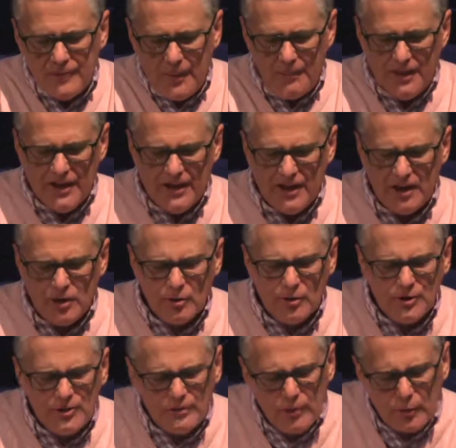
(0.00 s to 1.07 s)
being
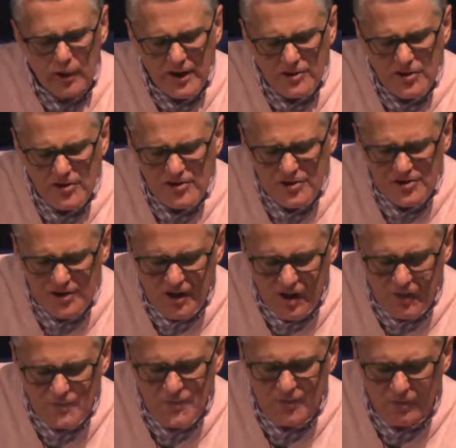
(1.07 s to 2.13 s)
ignorant of the righteousness that
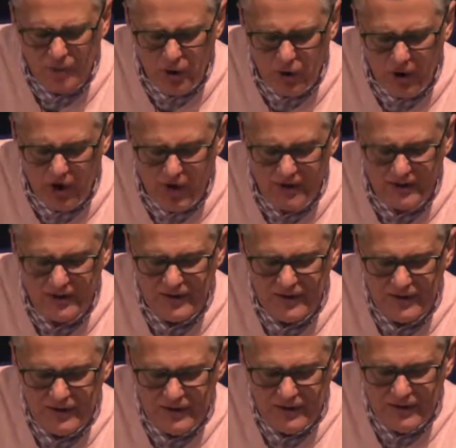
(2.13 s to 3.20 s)
comes from God,
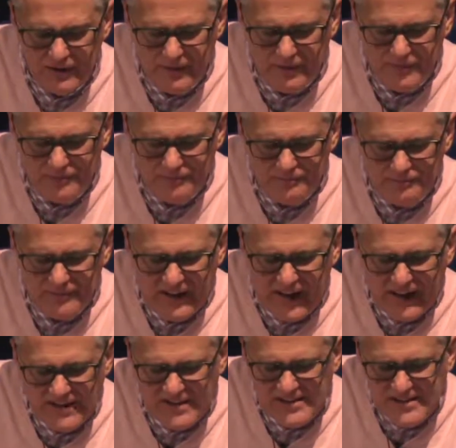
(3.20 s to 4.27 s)

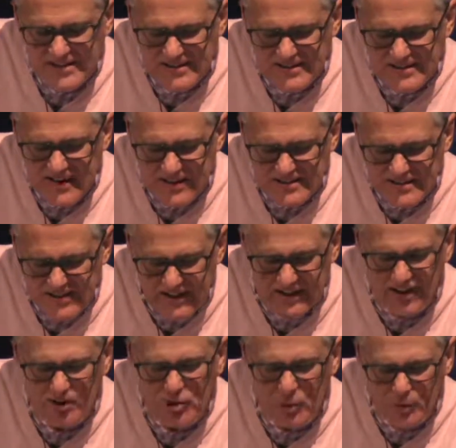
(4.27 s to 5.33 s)
and, and
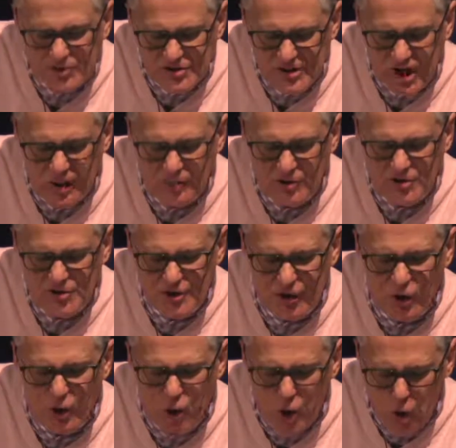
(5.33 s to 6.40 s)
seeking to establish their
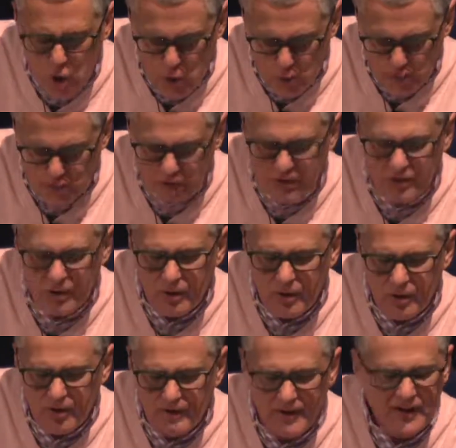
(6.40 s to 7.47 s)
own,
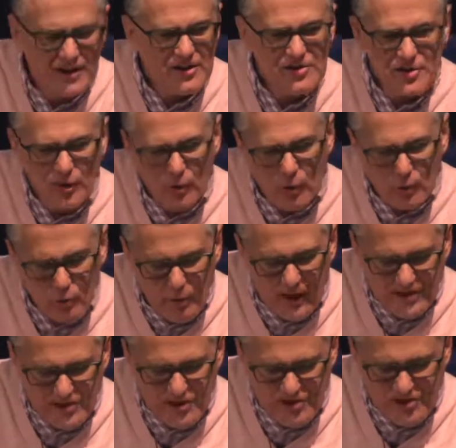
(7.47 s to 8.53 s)
that is, their own
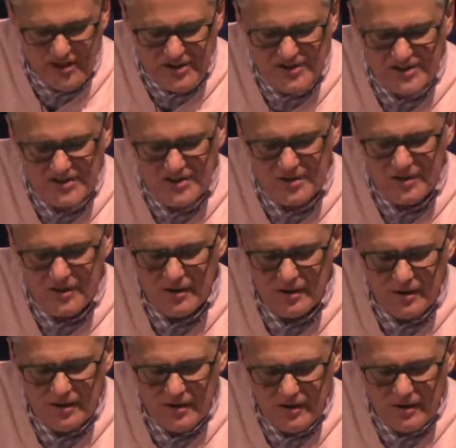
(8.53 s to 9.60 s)
righteousness,
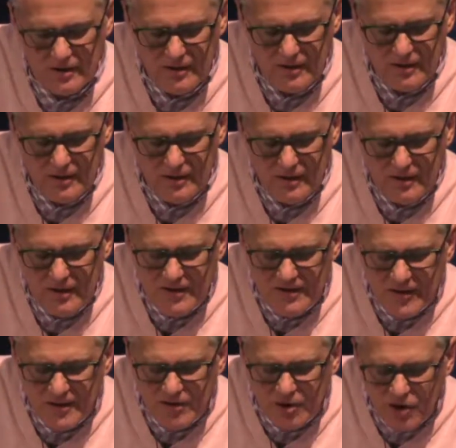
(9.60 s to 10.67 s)

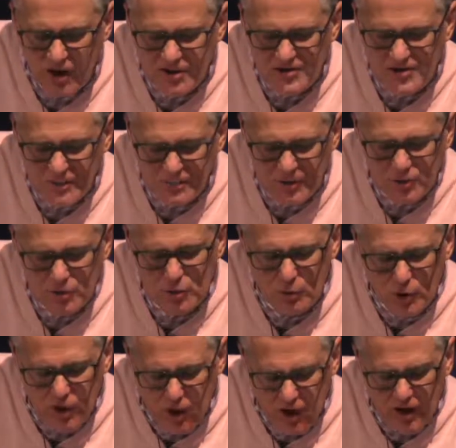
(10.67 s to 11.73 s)
they did not submit to
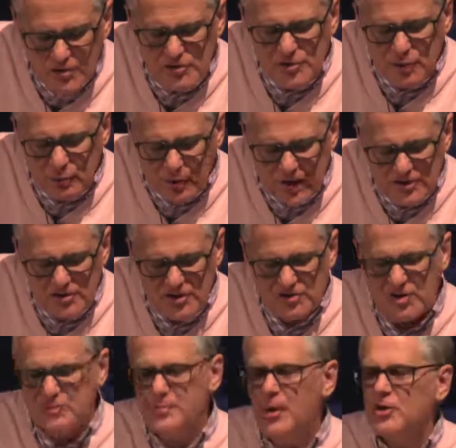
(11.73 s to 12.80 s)
God's
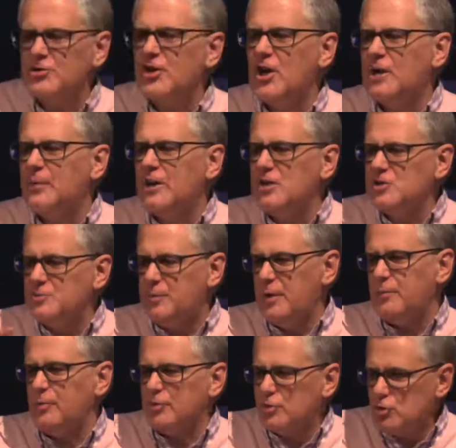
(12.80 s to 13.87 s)
righteousness. Paul's talking about his
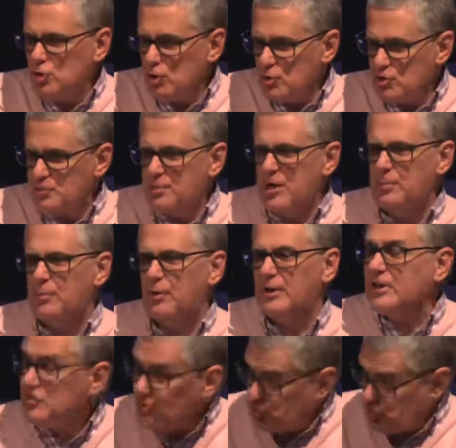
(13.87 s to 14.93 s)
people, the Jewish people.
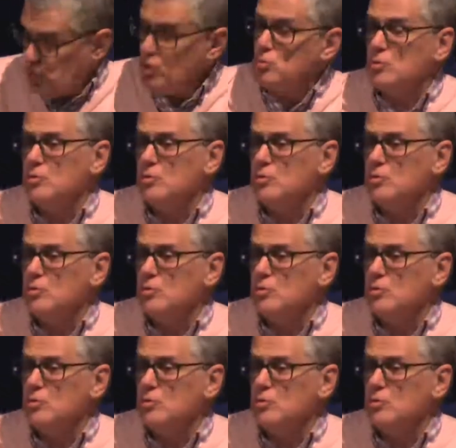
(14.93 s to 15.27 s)
He's a Jew,